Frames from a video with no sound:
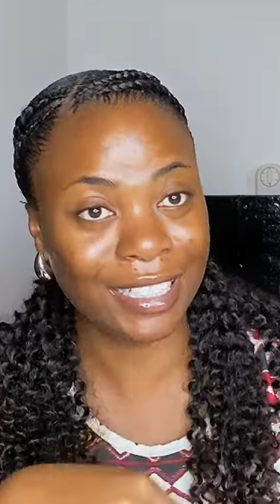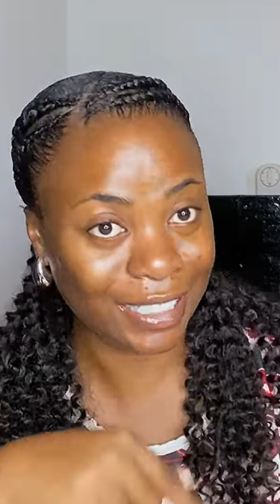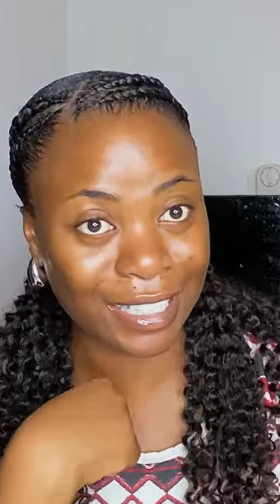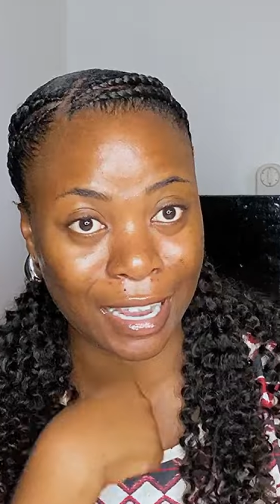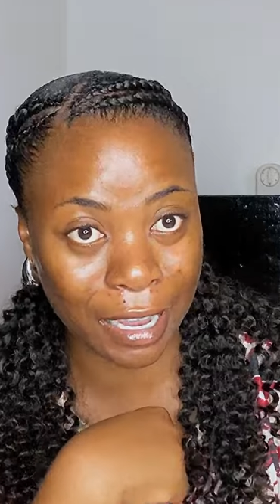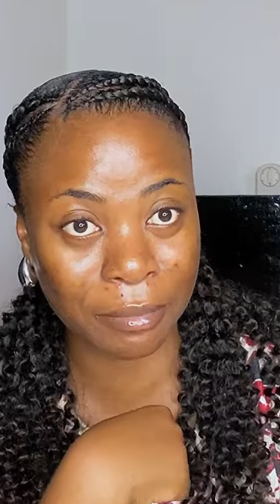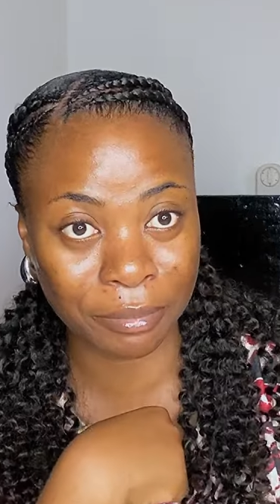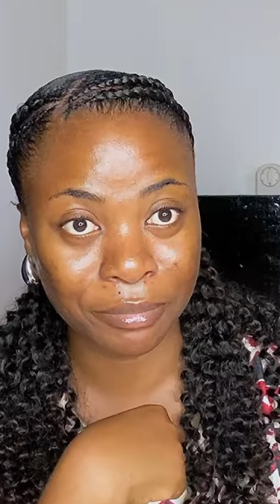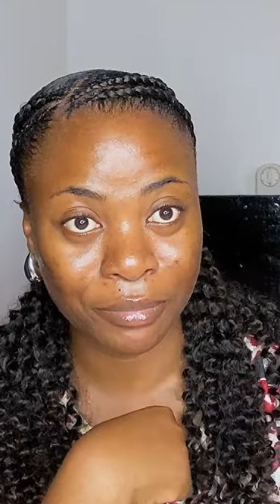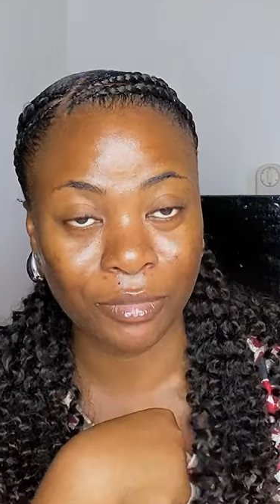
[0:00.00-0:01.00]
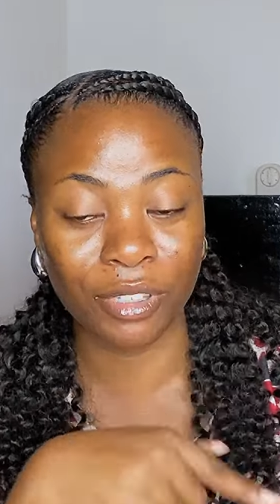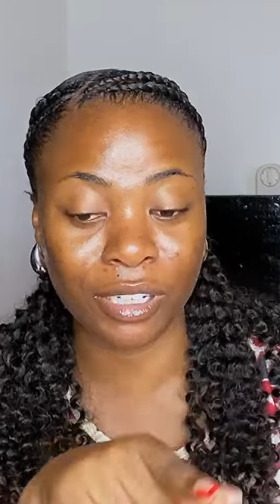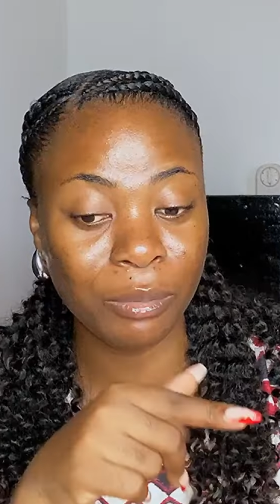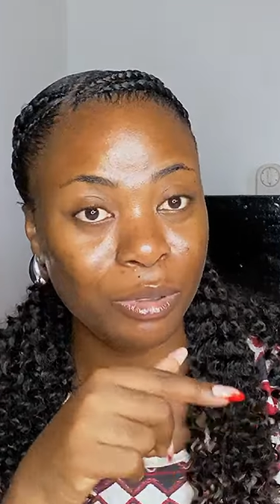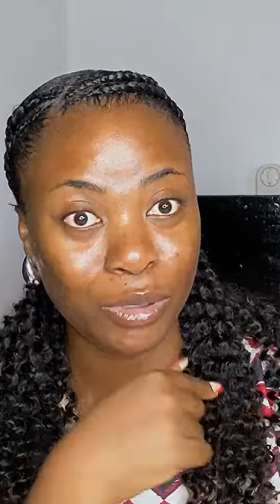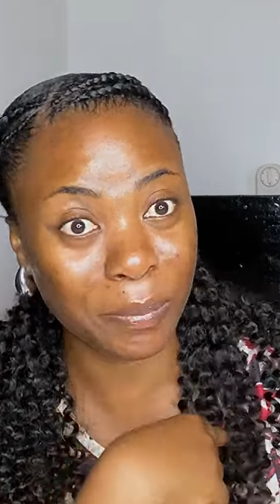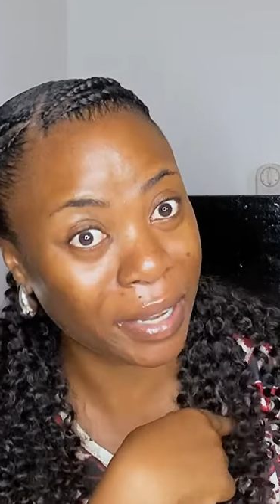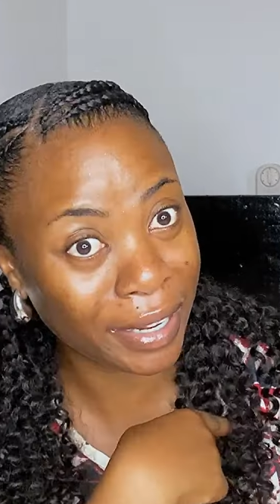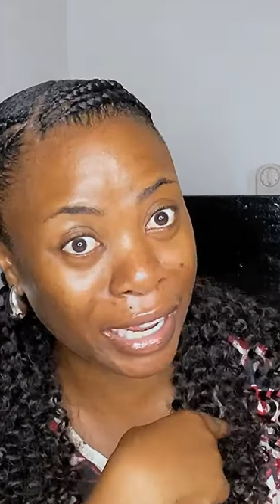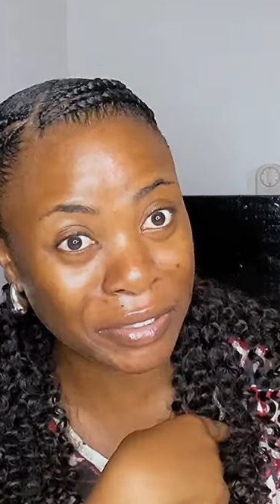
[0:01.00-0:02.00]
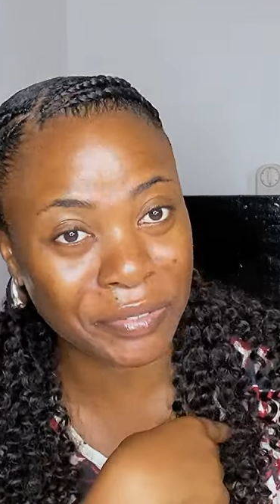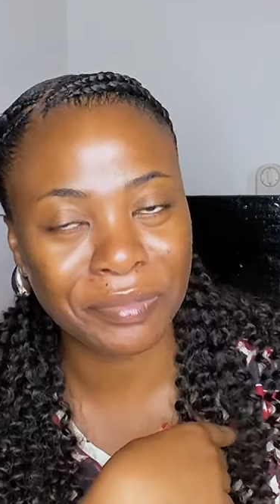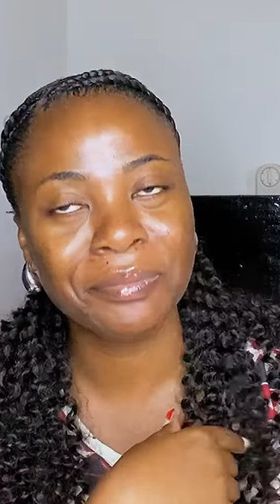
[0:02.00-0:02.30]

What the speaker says: this time you're coming into my life,